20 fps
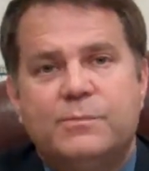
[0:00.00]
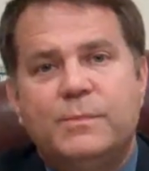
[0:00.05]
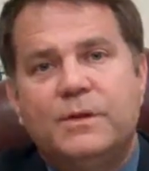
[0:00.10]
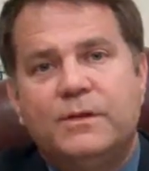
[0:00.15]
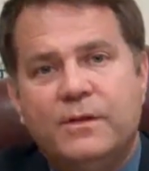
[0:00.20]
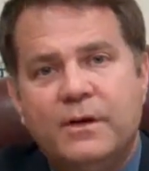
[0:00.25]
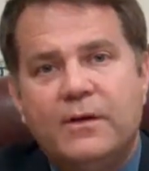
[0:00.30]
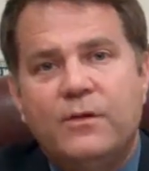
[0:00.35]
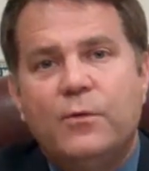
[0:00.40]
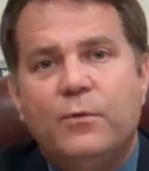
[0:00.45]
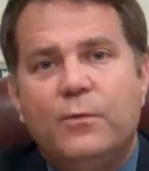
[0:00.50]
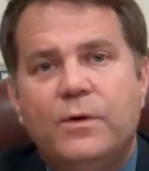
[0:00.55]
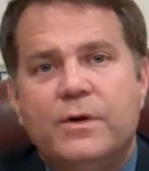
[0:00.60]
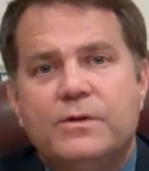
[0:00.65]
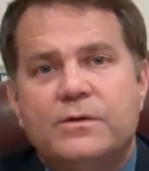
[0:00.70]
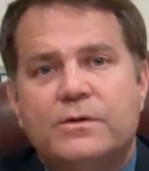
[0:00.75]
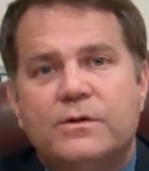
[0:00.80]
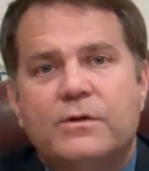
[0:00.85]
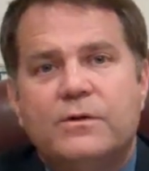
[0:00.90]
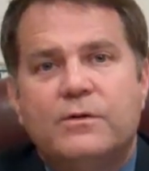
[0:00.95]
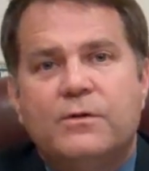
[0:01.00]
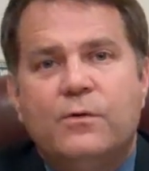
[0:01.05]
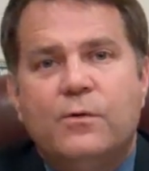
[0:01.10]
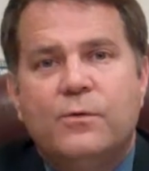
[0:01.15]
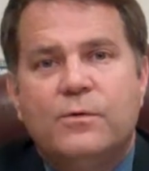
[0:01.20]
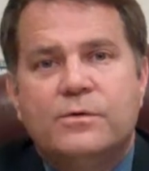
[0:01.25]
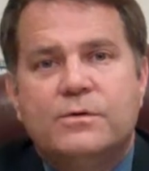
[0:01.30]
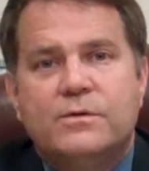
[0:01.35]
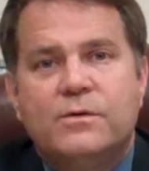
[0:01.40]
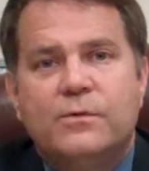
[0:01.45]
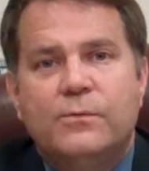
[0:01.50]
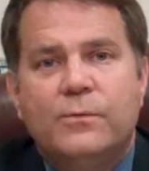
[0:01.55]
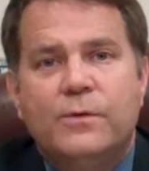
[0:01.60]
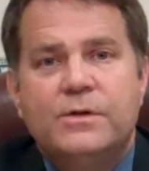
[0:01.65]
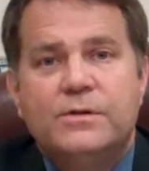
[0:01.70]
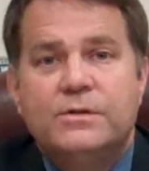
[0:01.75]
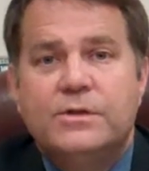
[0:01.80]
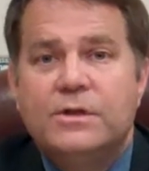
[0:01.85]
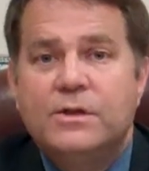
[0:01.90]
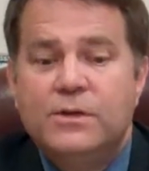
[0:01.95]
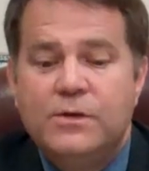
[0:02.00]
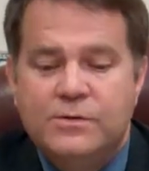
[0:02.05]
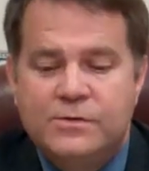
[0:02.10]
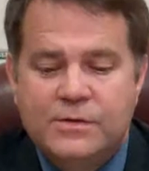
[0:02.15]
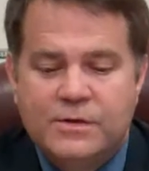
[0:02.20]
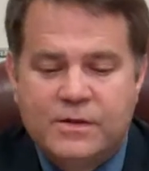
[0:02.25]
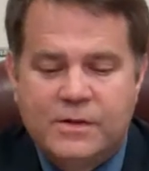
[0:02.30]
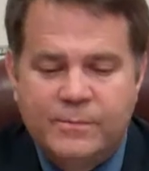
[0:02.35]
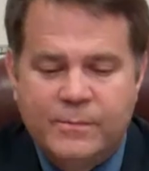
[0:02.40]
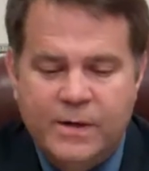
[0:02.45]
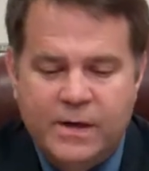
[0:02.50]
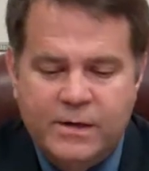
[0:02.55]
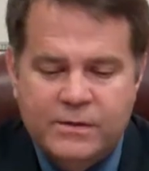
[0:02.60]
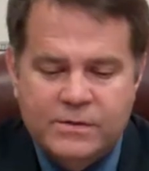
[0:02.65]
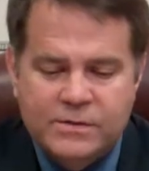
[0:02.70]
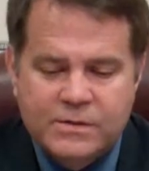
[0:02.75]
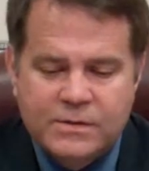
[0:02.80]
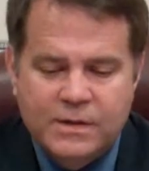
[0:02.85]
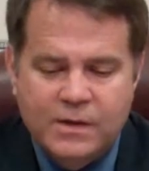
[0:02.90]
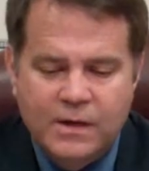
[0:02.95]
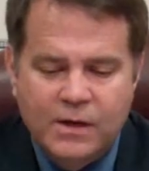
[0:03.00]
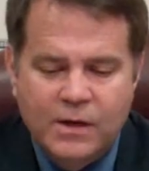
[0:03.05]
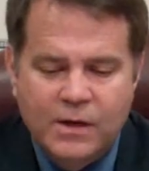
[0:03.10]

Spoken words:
but they're the ones that are, of course, the ones that use it the most.